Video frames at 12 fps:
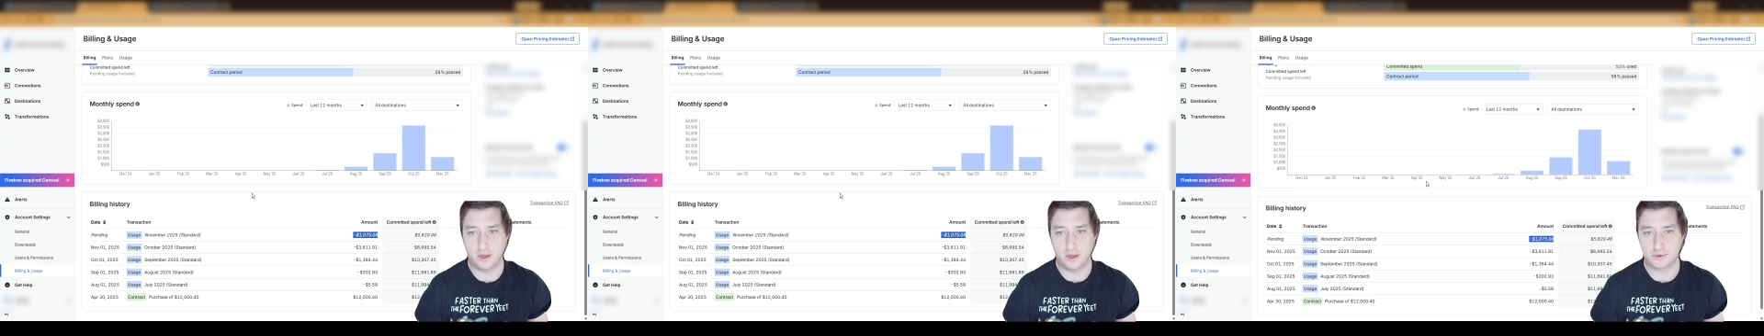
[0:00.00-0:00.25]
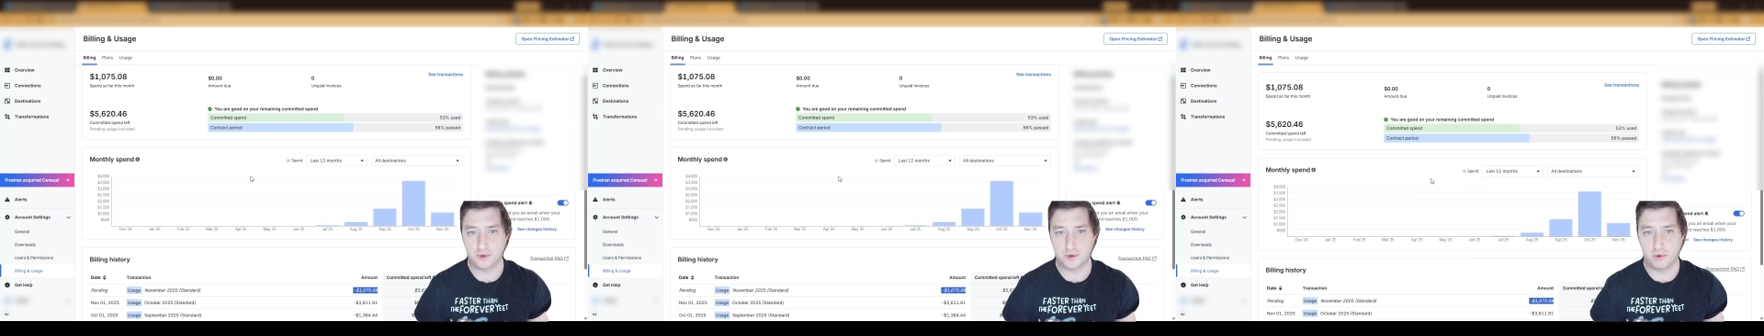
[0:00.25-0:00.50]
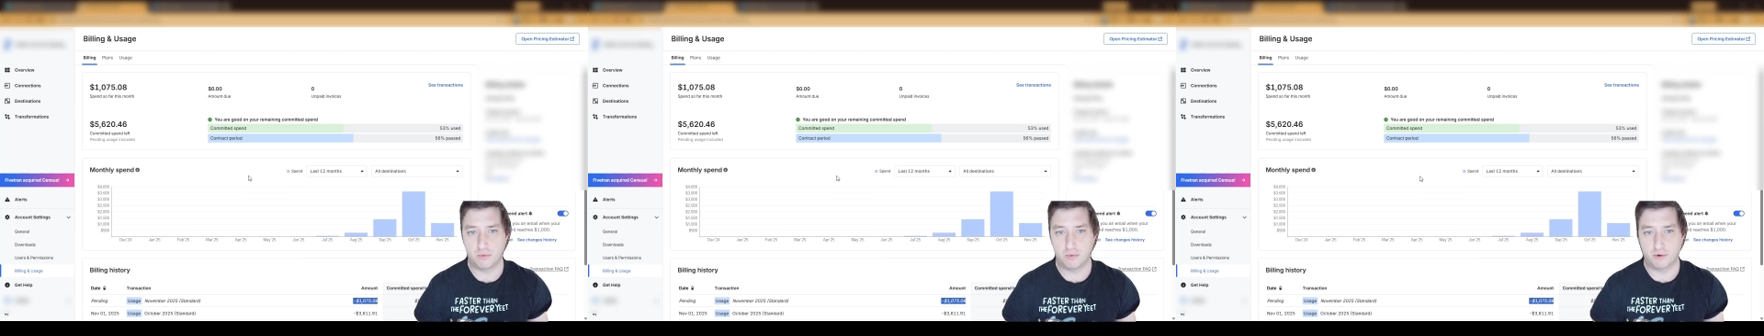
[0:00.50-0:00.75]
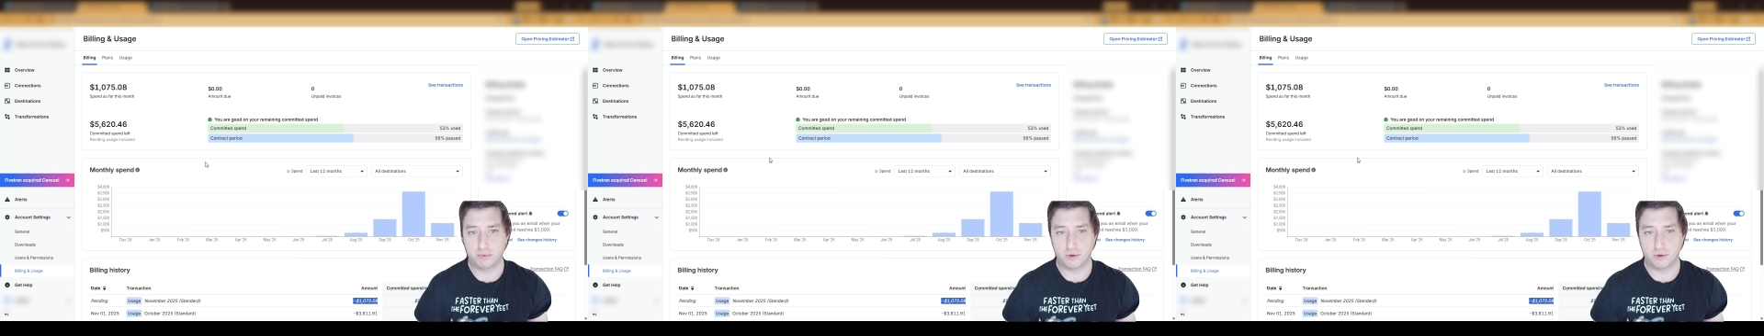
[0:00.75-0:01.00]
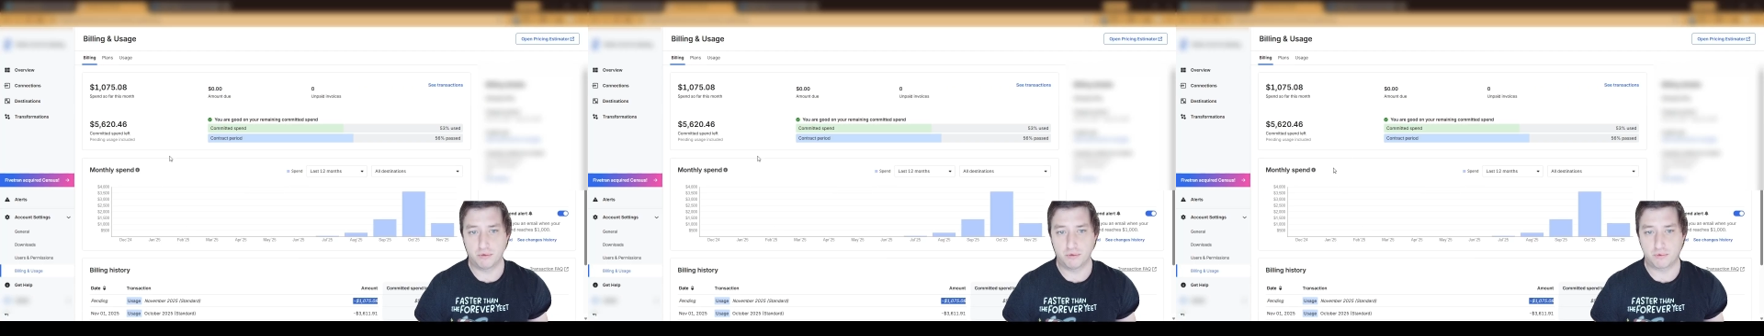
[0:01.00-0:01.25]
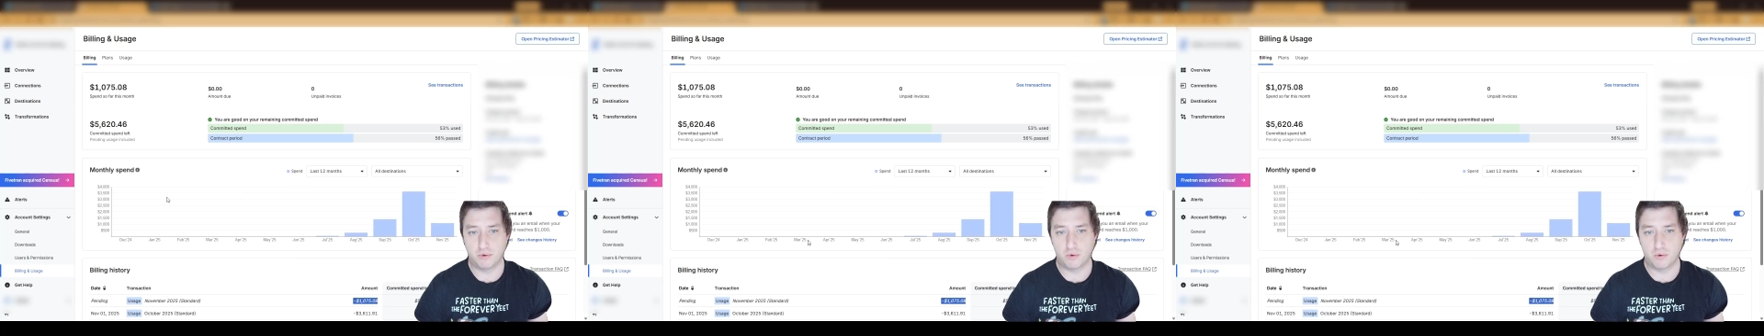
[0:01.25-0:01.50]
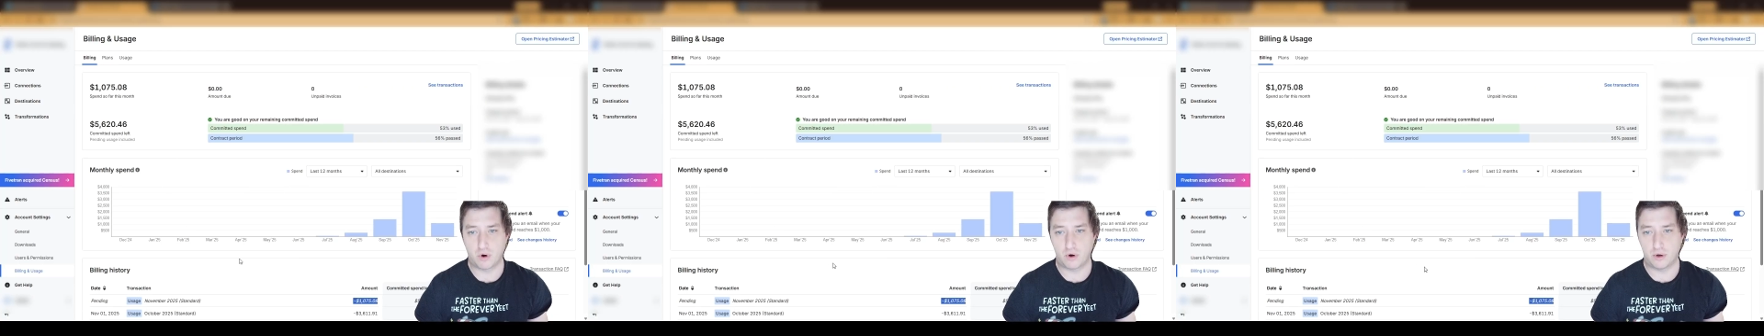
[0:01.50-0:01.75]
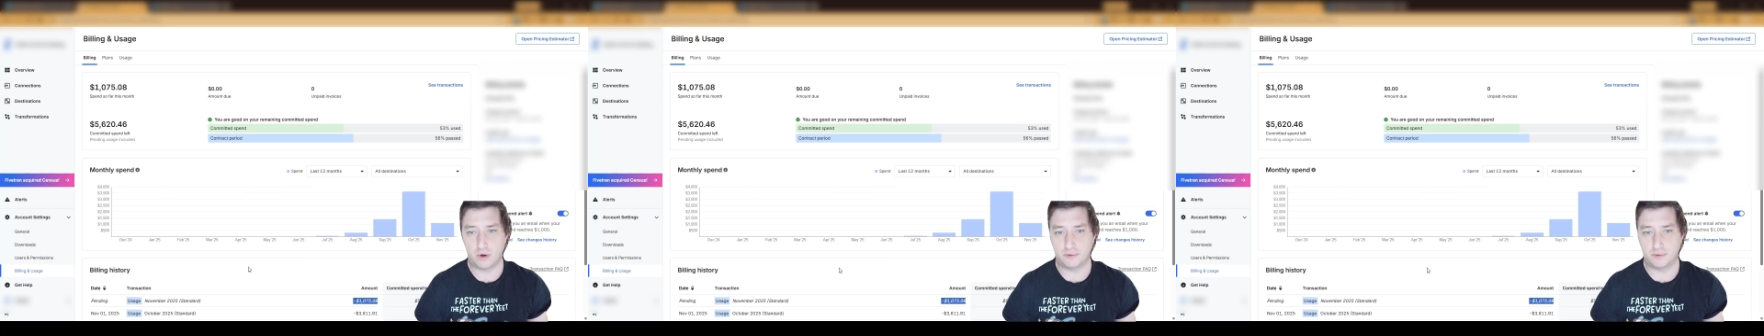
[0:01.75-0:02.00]
So we would have blew through
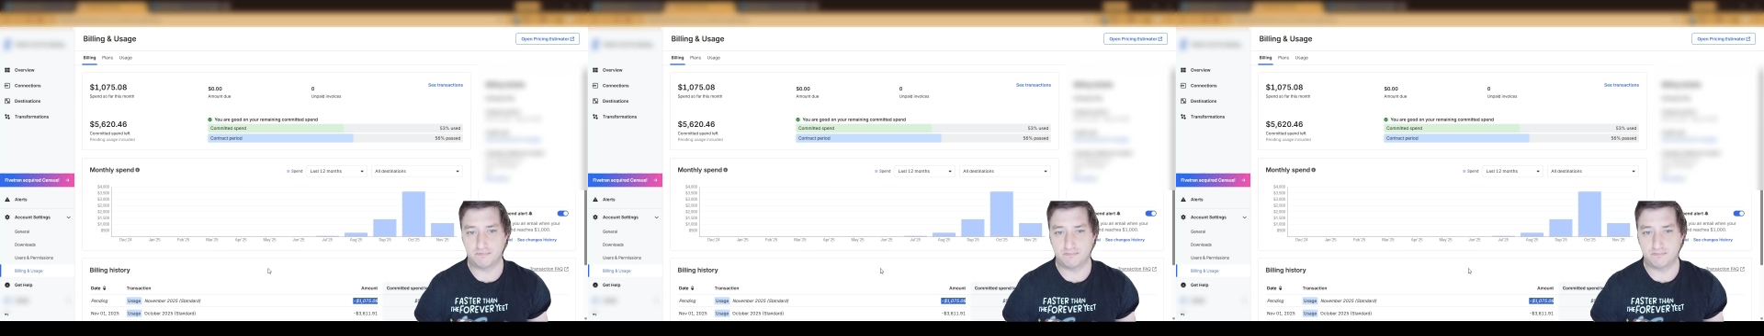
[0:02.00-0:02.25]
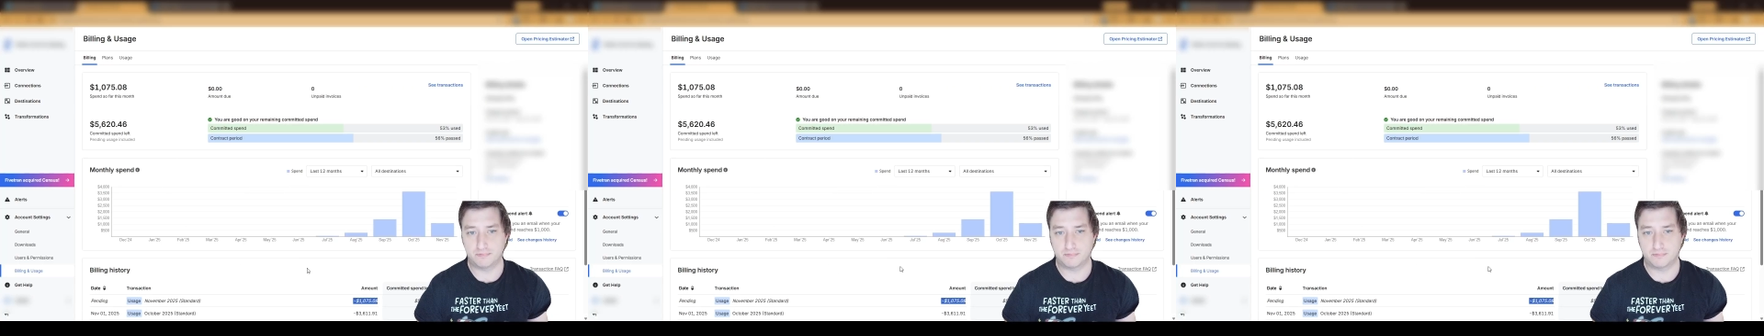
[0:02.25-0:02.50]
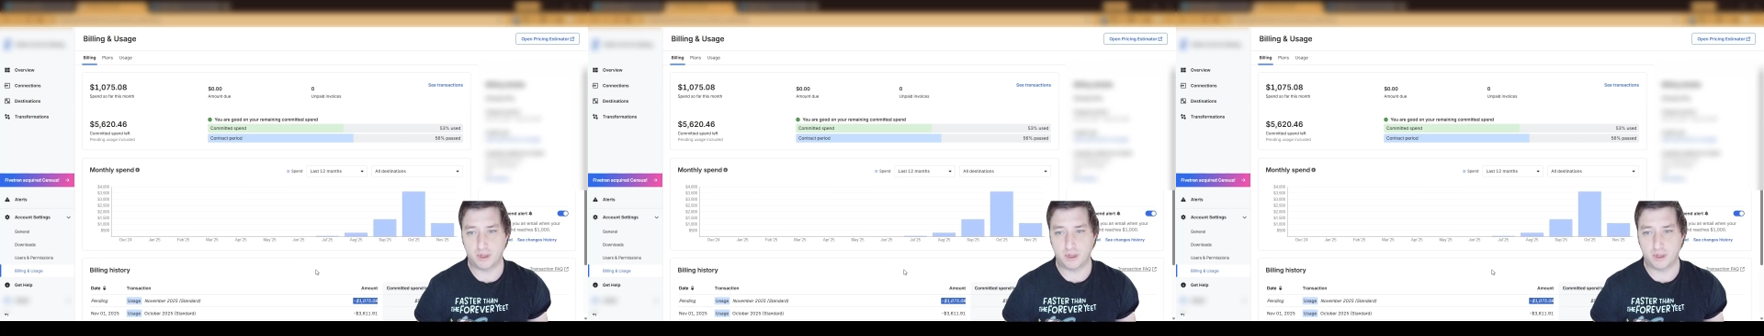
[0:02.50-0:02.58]
our, I